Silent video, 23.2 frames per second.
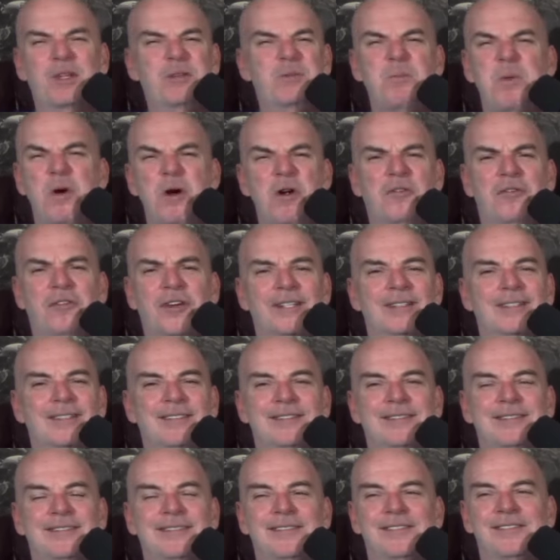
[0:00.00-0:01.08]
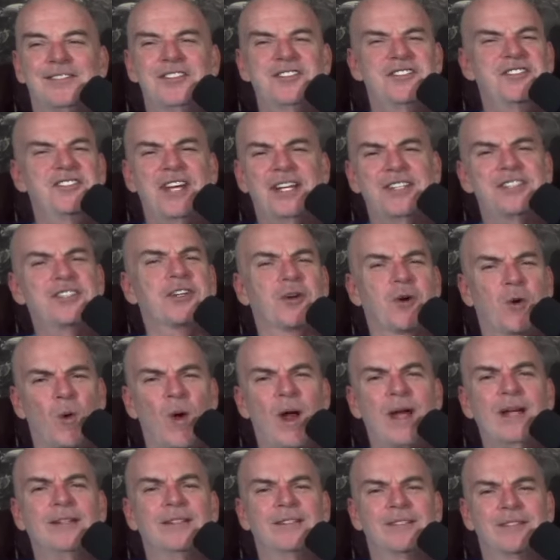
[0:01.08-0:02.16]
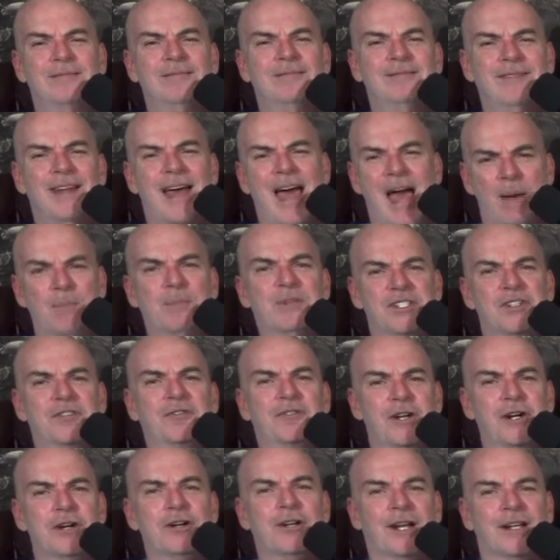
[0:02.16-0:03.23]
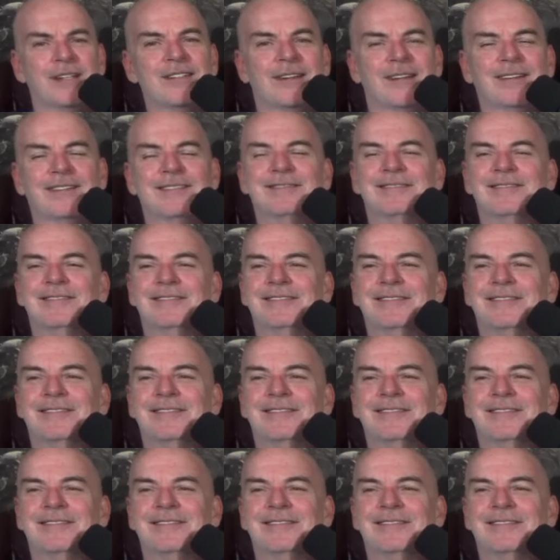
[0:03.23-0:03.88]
It's perfect. Just sets a great atmosphere, doesn't it?